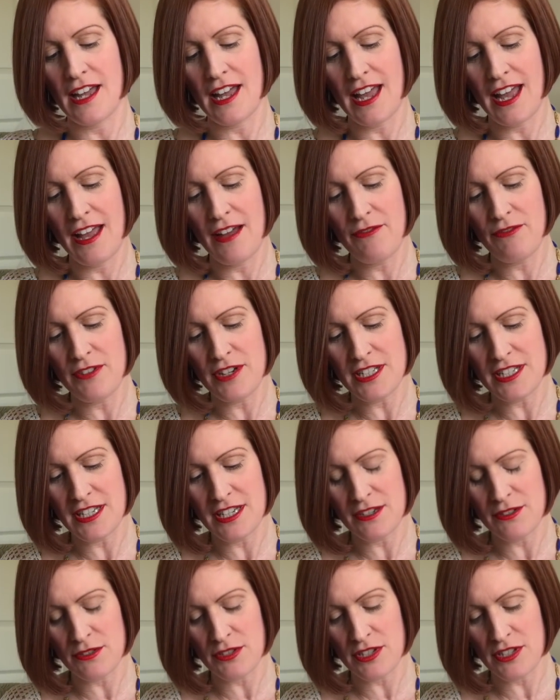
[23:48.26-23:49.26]
every
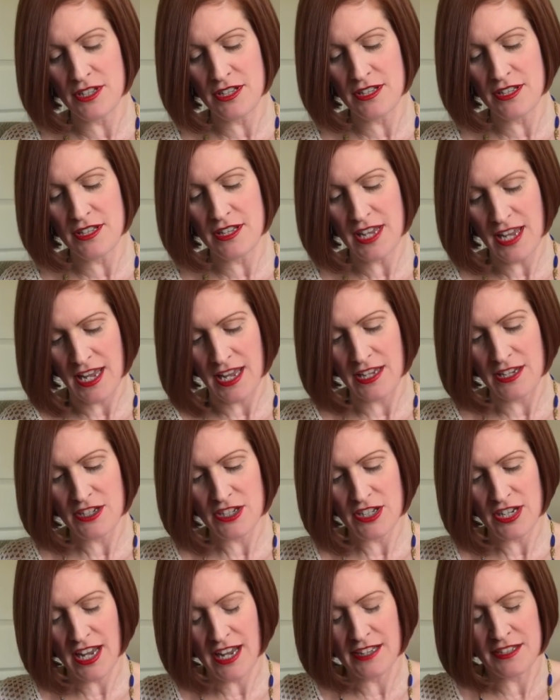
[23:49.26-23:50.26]
single
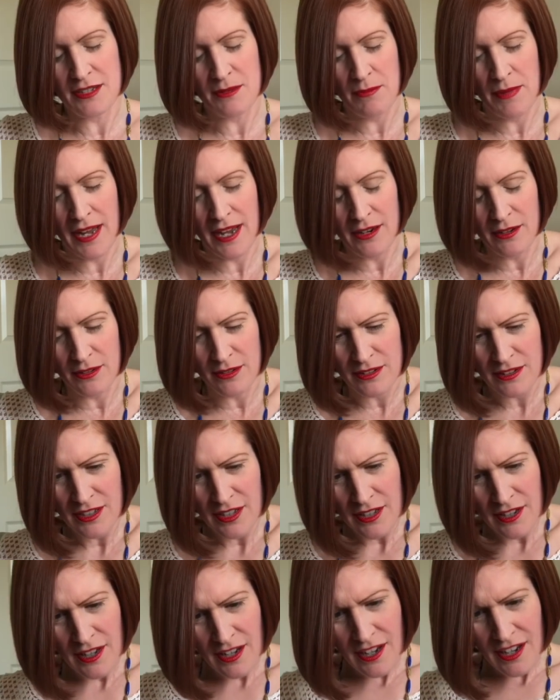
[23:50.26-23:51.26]
stitch has about,
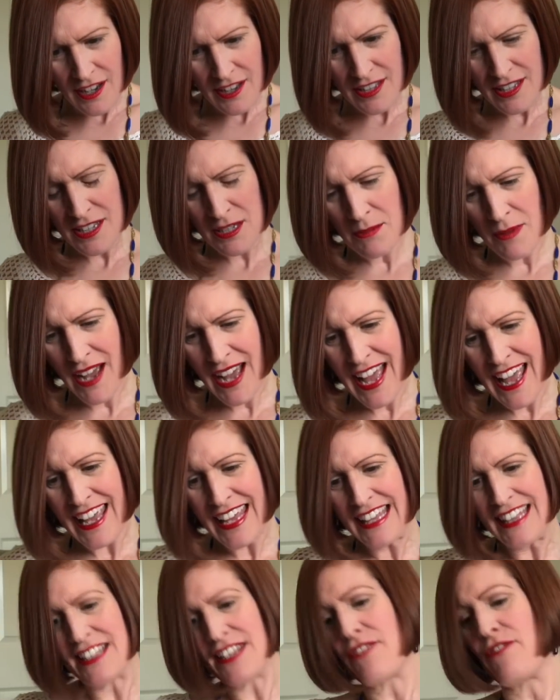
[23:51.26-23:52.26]
I think it's about
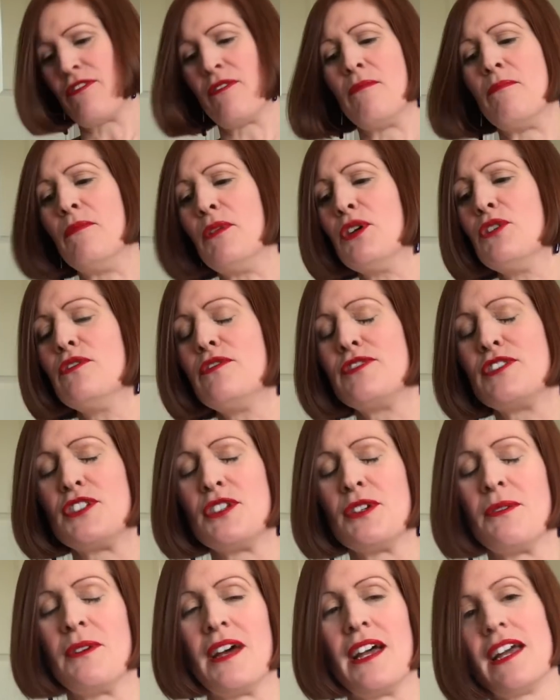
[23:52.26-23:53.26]
8 different moves
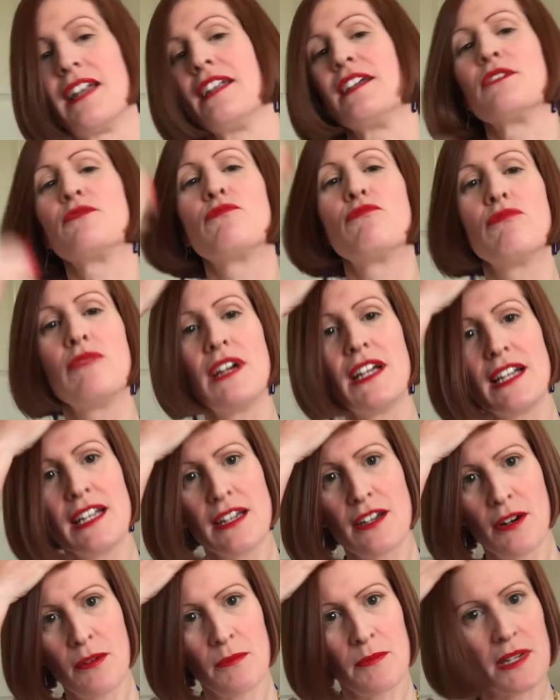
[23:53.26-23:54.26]
to it, and it's really
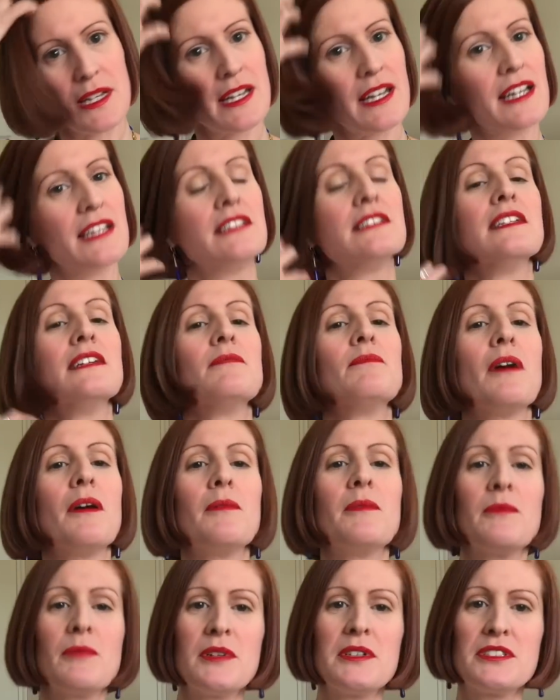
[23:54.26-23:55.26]
complicated. I
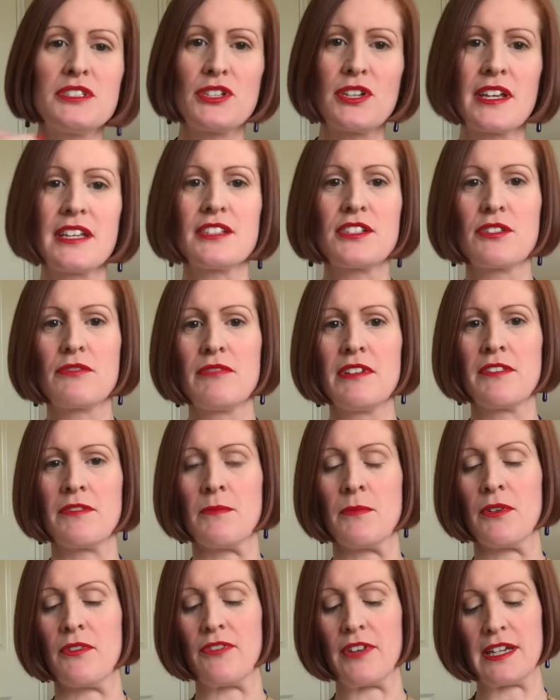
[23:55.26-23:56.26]
mean, once you get to the
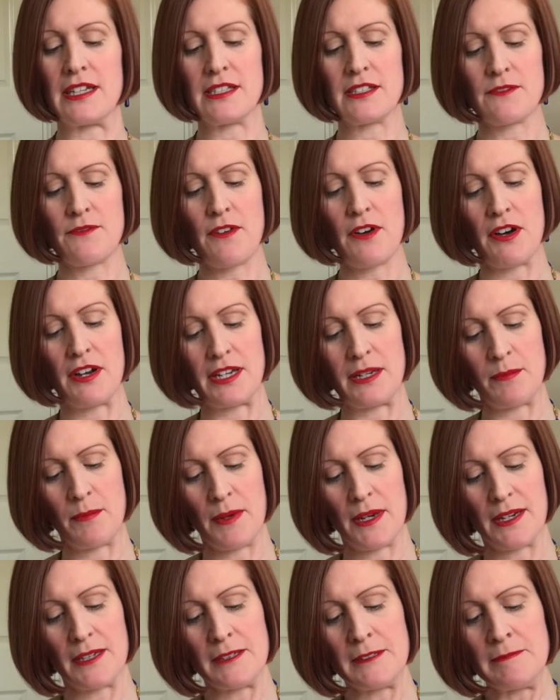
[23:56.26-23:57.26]
rhythm of it, it's fine,
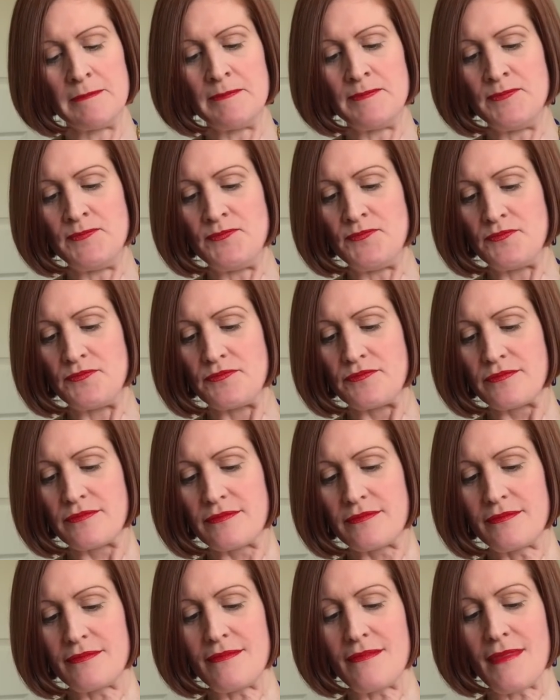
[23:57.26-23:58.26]
but
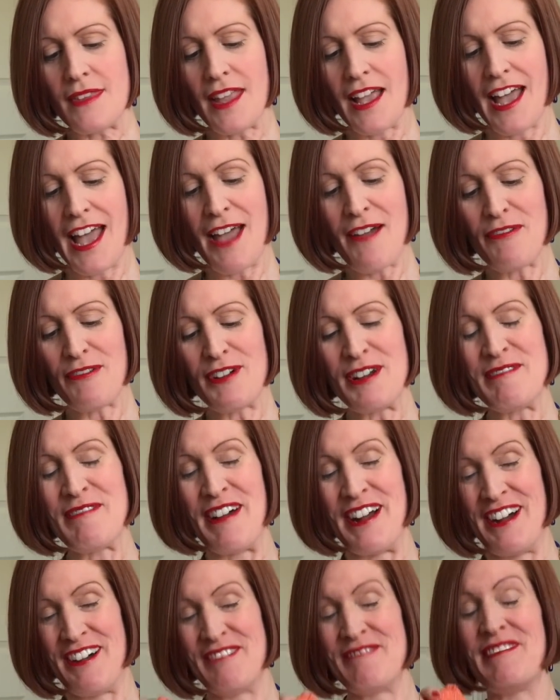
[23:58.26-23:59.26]
every
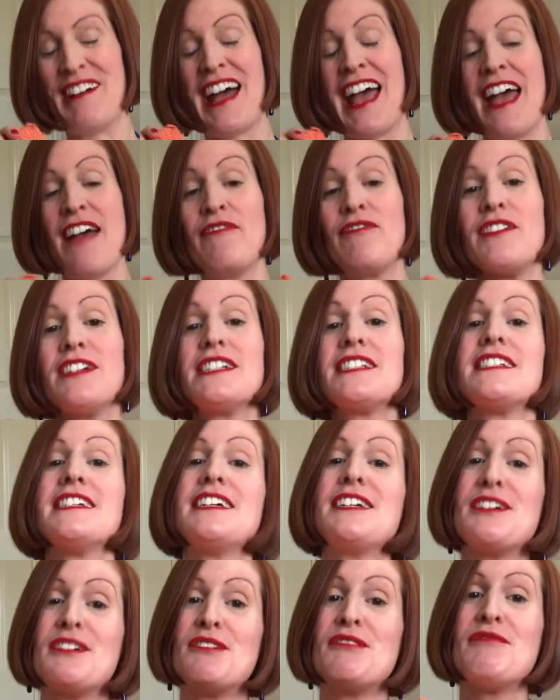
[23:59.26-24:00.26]

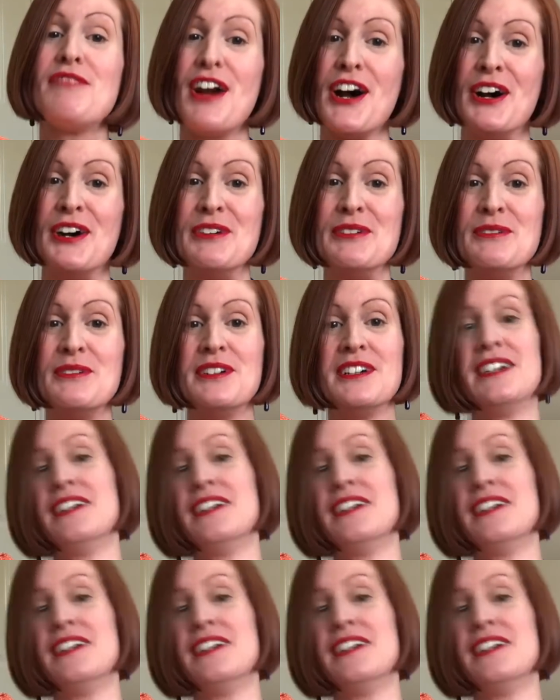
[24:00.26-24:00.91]
single row